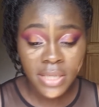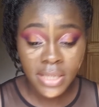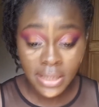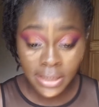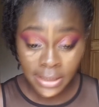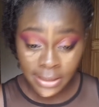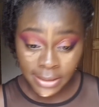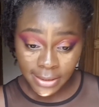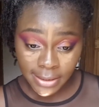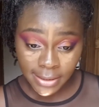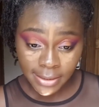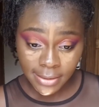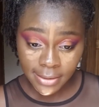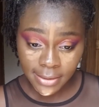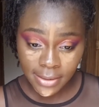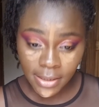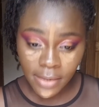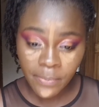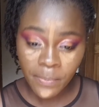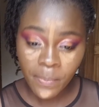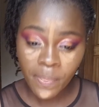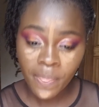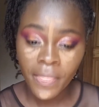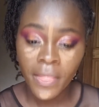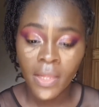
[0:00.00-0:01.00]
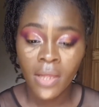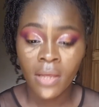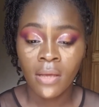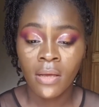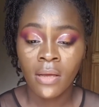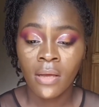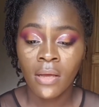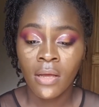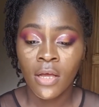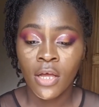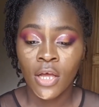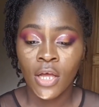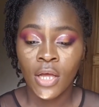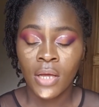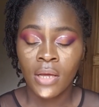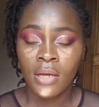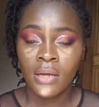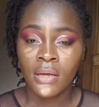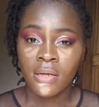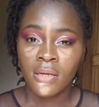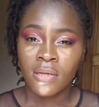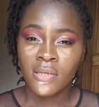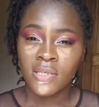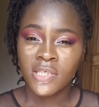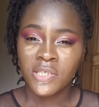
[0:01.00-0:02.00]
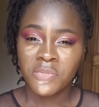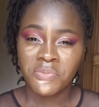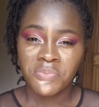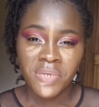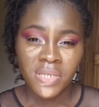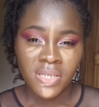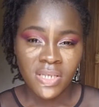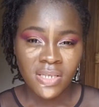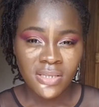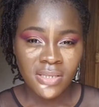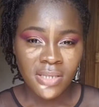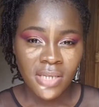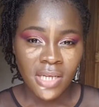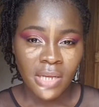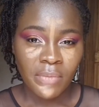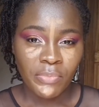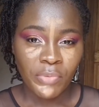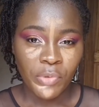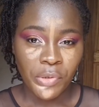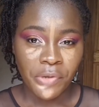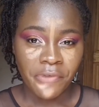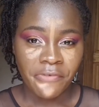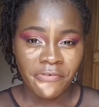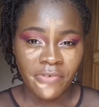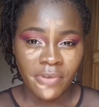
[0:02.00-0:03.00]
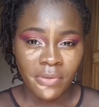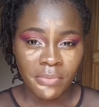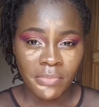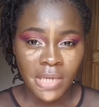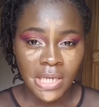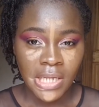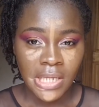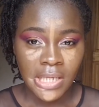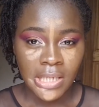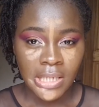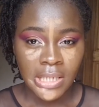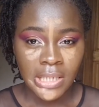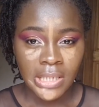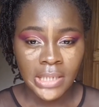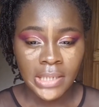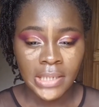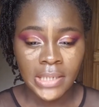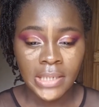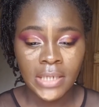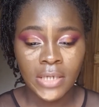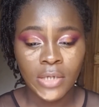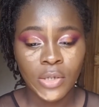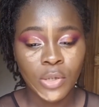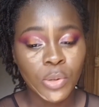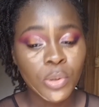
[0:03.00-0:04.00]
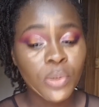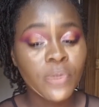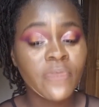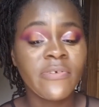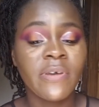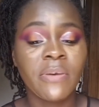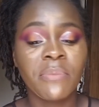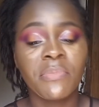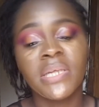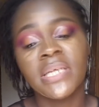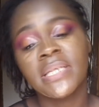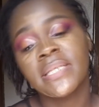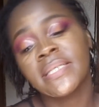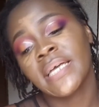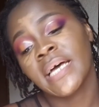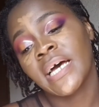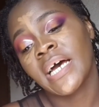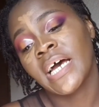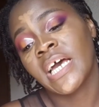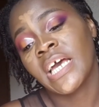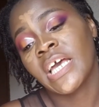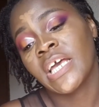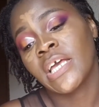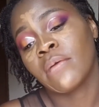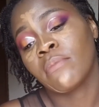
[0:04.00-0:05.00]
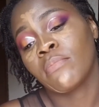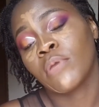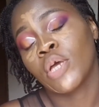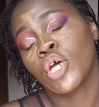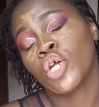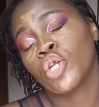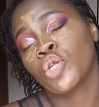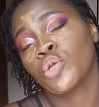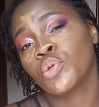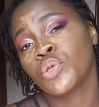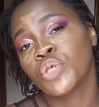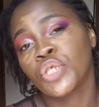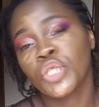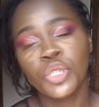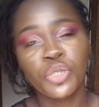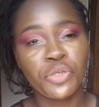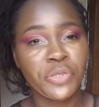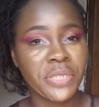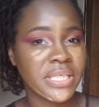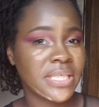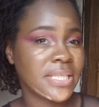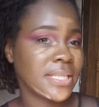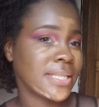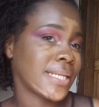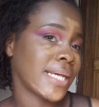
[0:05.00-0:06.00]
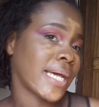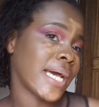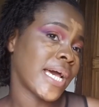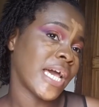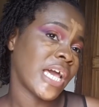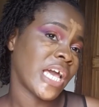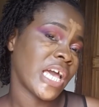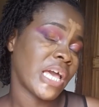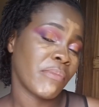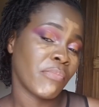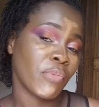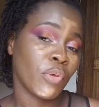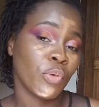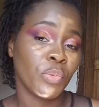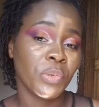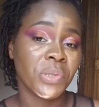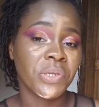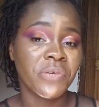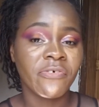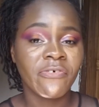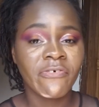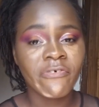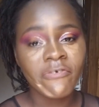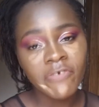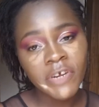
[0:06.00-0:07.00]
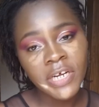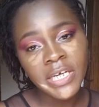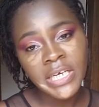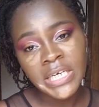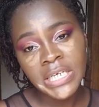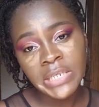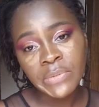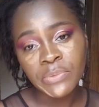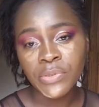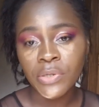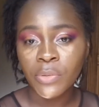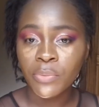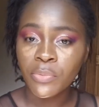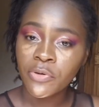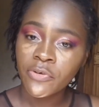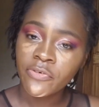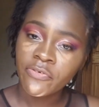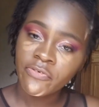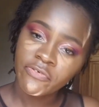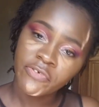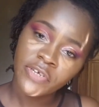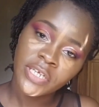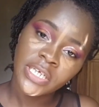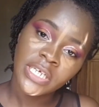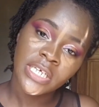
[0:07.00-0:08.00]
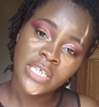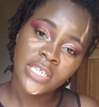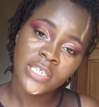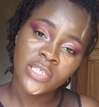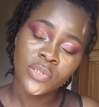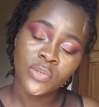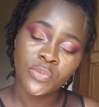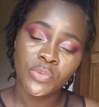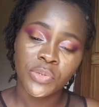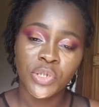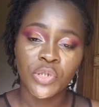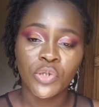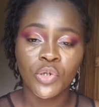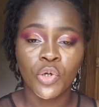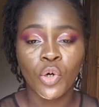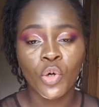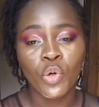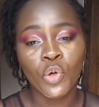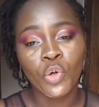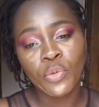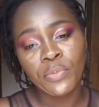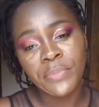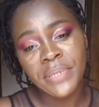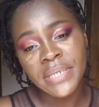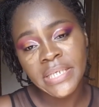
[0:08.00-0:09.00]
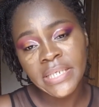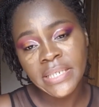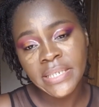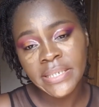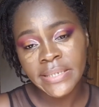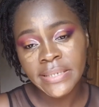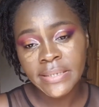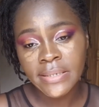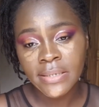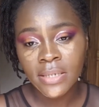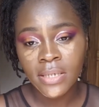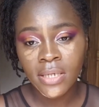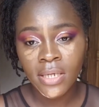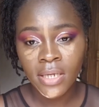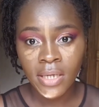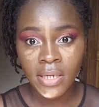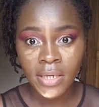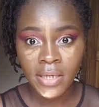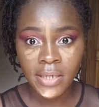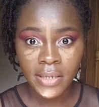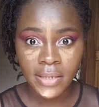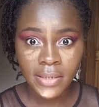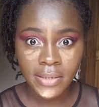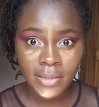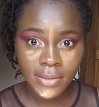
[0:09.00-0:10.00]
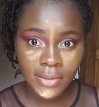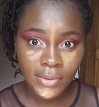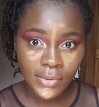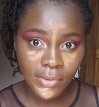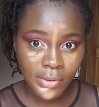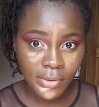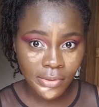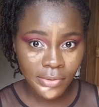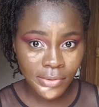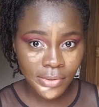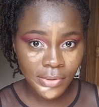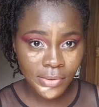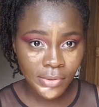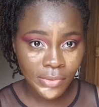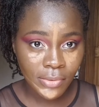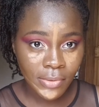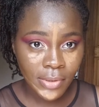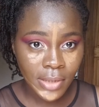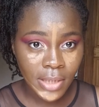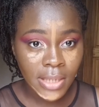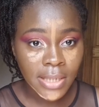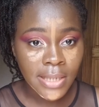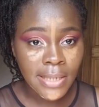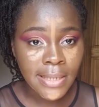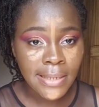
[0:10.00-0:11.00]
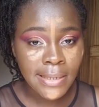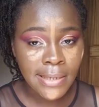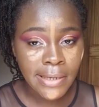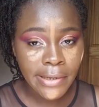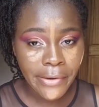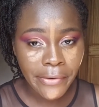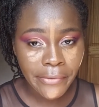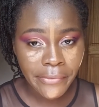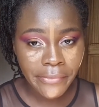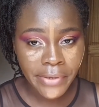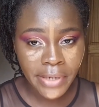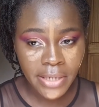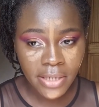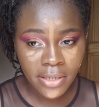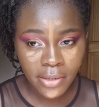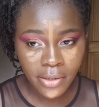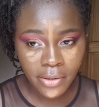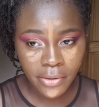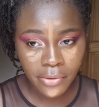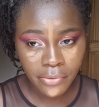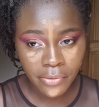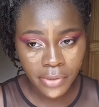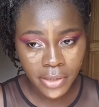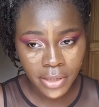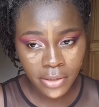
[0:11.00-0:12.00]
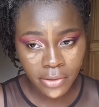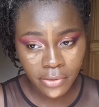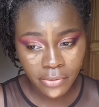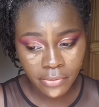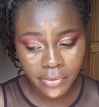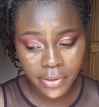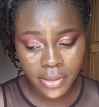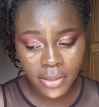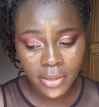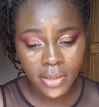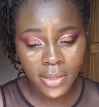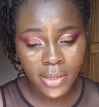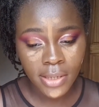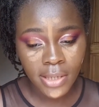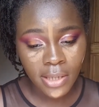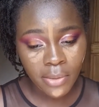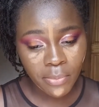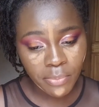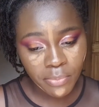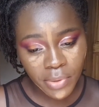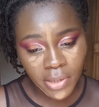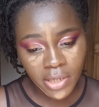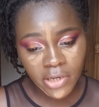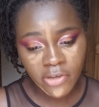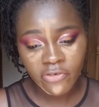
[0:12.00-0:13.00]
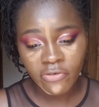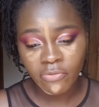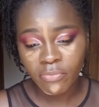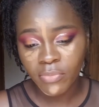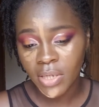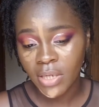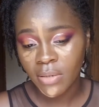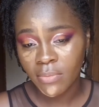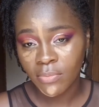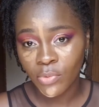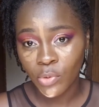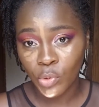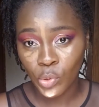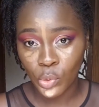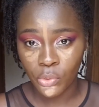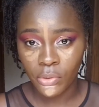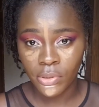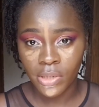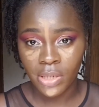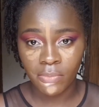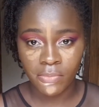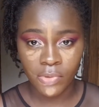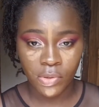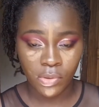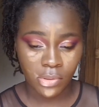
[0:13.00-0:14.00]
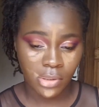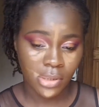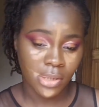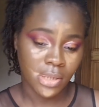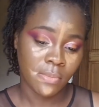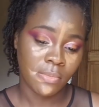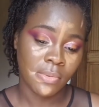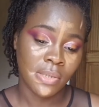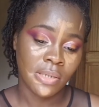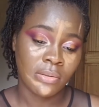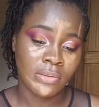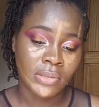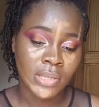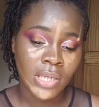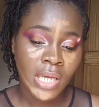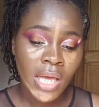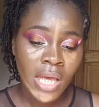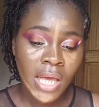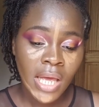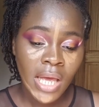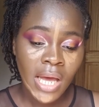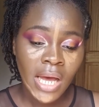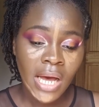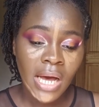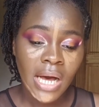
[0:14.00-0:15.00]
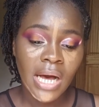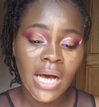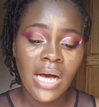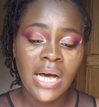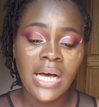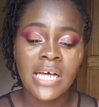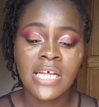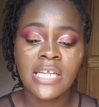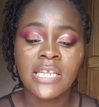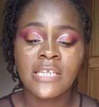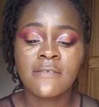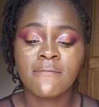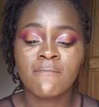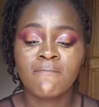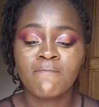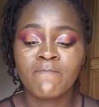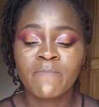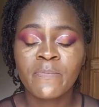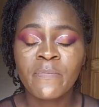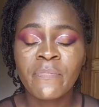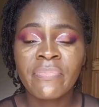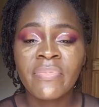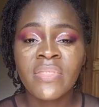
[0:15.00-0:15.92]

is spending time with your family, good family time, no stress time, with your friend, with your boyfriends, with your homies, is also a great thing. Believe me, I know what I'm talking about. And